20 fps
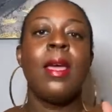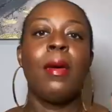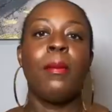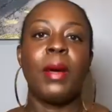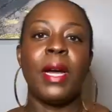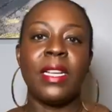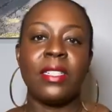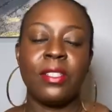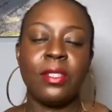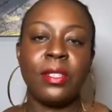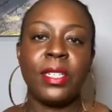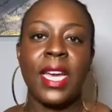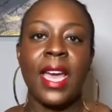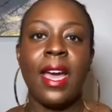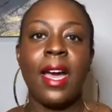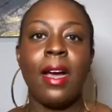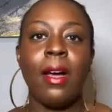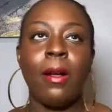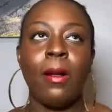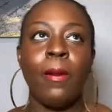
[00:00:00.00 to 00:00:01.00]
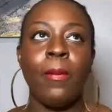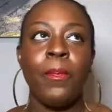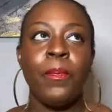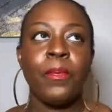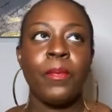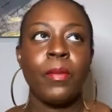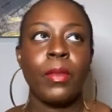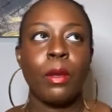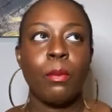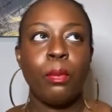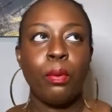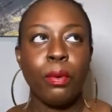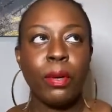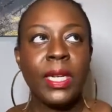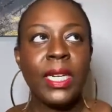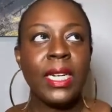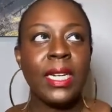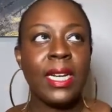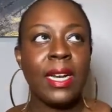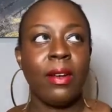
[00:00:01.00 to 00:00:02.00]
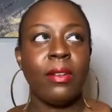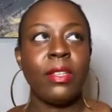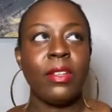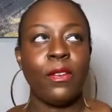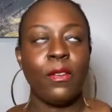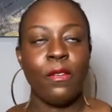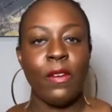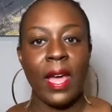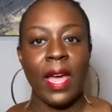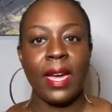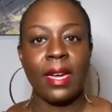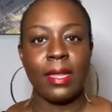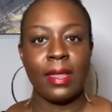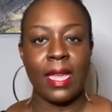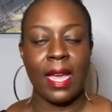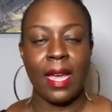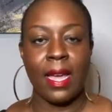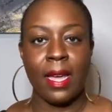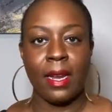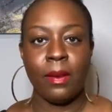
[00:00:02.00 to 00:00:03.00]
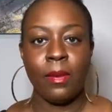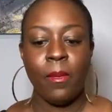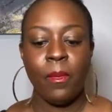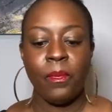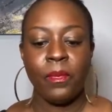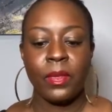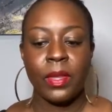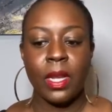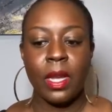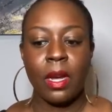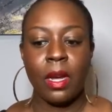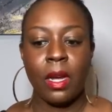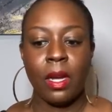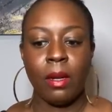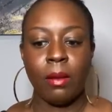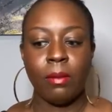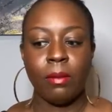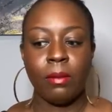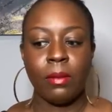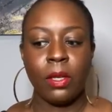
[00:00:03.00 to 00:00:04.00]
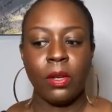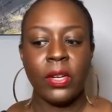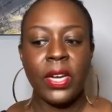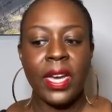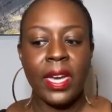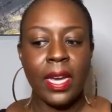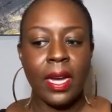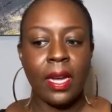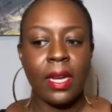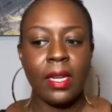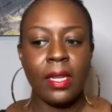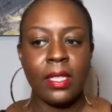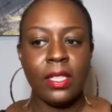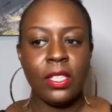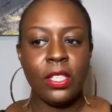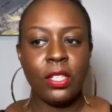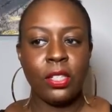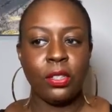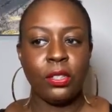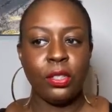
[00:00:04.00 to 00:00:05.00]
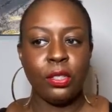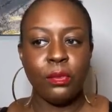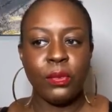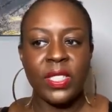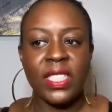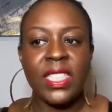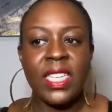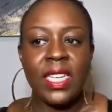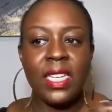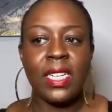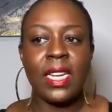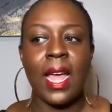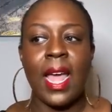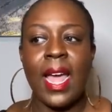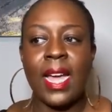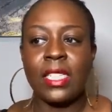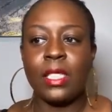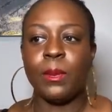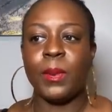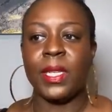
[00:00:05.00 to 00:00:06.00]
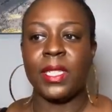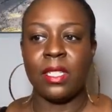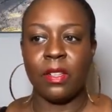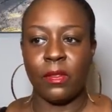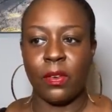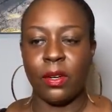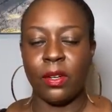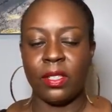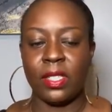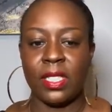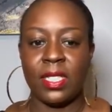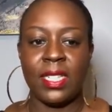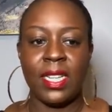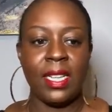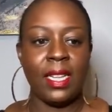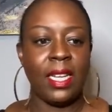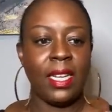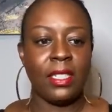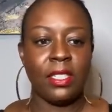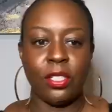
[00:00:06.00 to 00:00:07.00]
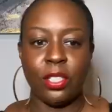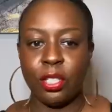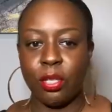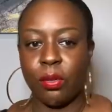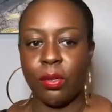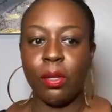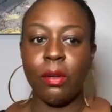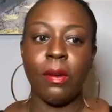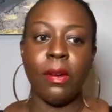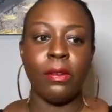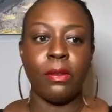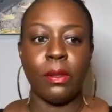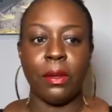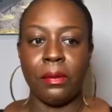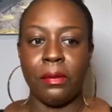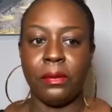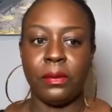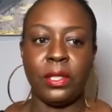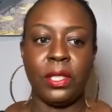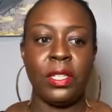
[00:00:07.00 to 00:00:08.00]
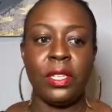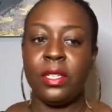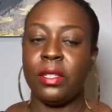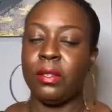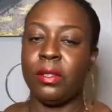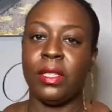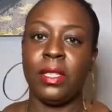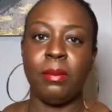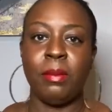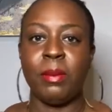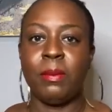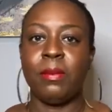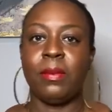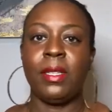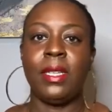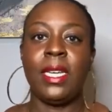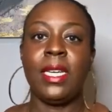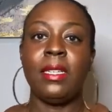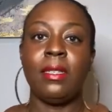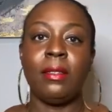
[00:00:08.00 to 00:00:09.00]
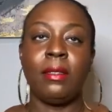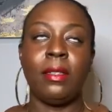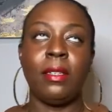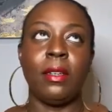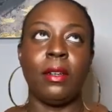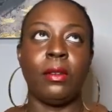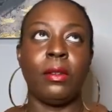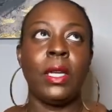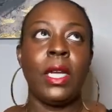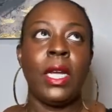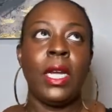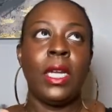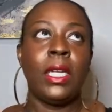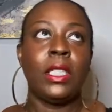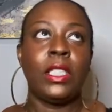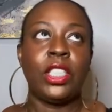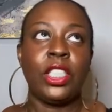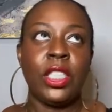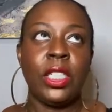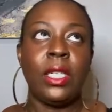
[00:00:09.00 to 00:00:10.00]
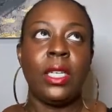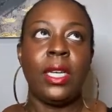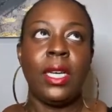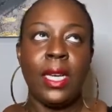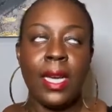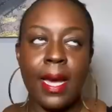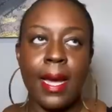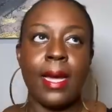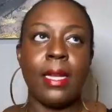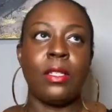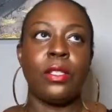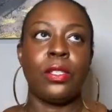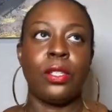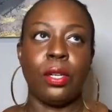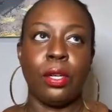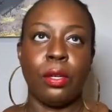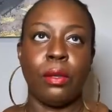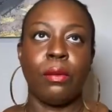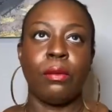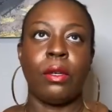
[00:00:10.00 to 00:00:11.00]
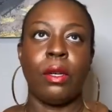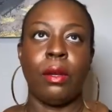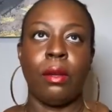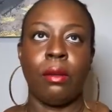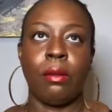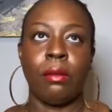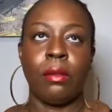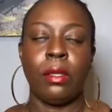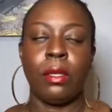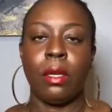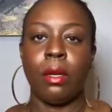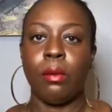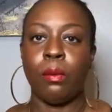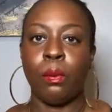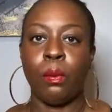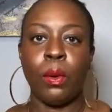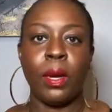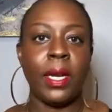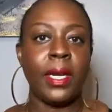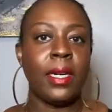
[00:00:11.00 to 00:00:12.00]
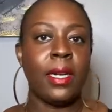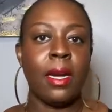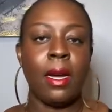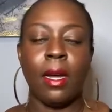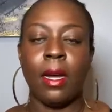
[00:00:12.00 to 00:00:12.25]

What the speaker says: Pastor Cal pointed out the fact that, okay, you know, you've seen aspects of her, because they like to joke, oh, well, she's only, but he, you know, he asked her what